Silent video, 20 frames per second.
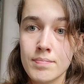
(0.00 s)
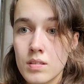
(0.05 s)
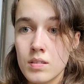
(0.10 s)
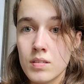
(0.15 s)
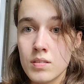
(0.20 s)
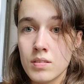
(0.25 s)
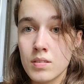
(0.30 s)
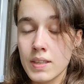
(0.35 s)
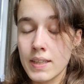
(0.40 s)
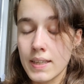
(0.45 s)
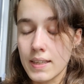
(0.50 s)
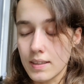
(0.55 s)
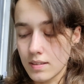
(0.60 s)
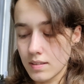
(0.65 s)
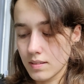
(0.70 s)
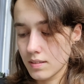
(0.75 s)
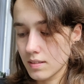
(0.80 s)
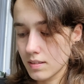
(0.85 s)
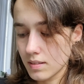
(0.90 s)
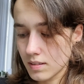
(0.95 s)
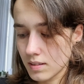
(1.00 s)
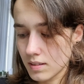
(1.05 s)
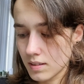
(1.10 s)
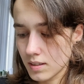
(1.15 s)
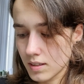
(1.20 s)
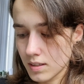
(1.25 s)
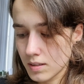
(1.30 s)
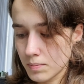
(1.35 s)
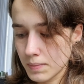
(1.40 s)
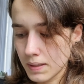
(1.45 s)
So yeah,
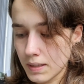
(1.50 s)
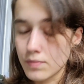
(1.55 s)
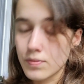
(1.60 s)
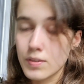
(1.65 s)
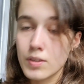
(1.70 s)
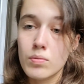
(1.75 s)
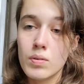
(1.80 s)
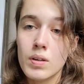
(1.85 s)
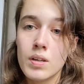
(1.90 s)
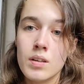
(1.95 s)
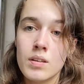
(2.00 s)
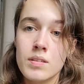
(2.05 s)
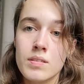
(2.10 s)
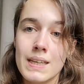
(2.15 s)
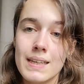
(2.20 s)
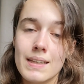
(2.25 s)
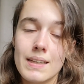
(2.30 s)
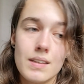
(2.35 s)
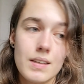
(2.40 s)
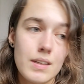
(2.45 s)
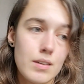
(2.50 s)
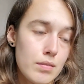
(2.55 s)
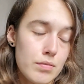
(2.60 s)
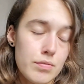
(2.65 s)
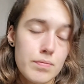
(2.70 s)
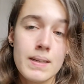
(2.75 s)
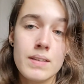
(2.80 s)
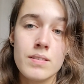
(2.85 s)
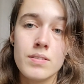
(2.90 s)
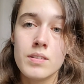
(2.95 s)
if you want to take in new
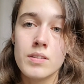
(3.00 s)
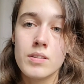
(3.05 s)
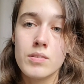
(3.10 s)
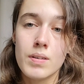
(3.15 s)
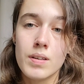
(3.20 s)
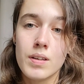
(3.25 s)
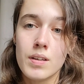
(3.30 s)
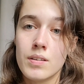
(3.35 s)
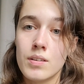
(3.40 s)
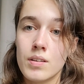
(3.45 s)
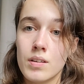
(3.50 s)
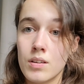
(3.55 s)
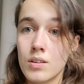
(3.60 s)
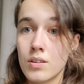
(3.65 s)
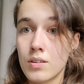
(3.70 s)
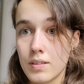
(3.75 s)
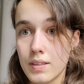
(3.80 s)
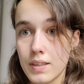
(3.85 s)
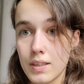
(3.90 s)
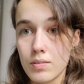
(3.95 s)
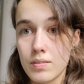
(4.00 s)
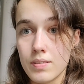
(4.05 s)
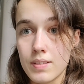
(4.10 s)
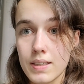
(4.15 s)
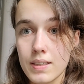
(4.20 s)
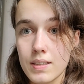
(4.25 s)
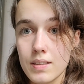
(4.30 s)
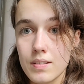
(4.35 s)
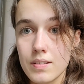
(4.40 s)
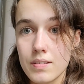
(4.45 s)
information, you want to learn new
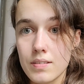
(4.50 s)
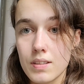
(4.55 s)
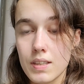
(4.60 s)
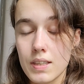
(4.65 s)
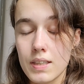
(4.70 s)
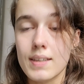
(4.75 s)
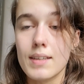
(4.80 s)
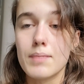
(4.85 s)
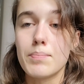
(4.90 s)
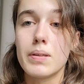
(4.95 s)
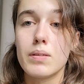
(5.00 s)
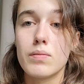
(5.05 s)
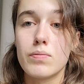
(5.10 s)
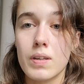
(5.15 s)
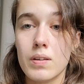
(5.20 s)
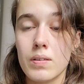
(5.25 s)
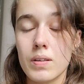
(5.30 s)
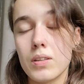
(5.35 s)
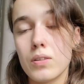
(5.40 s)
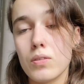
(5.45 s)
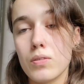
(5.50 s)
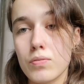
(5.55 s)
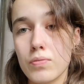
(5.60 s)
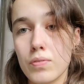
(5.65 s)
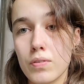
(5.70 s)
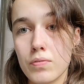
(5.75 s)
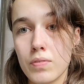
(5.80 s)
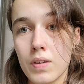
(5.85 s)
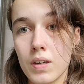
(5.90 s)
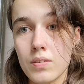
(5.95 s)
things, it can be a very useful
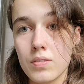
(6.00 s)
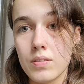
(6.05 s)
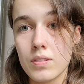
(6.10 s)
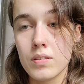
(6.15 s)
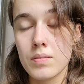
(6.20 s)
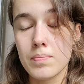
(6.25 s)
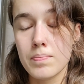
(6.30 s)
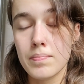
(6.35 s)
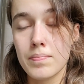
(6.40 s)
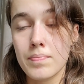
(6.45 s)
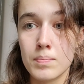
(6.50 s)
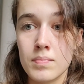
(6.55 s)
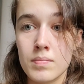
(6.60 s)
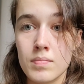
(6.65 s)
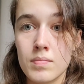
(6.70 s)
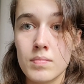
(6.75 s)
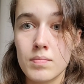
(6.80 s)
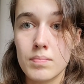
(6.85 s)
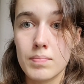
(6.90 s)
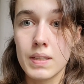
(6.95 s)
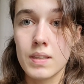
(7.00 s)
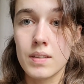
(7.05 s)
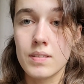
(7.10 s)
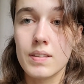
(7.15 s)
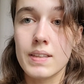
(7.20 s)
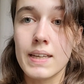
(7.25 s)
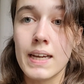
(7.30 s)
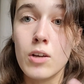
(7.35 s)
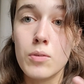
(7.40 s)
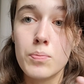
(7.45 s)
function because it
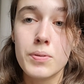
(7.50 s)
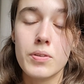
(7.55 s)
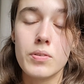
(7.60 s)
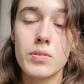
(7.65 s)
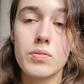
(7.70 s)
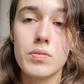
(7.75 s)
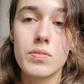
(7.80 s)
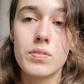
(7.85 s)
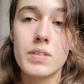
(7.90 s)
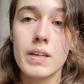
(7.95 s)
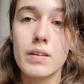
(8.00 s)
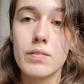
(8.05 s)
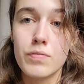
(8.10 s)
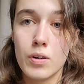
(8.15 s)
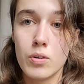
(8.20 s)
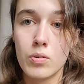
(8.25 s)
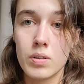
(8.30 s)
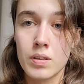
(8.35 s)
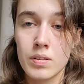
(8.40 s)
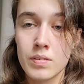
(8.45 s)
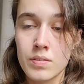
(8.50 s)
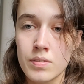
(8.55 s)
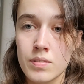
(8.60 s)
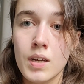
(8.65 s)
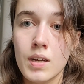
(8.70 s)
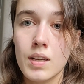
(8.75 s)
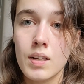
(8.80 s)
helps you to stay focused.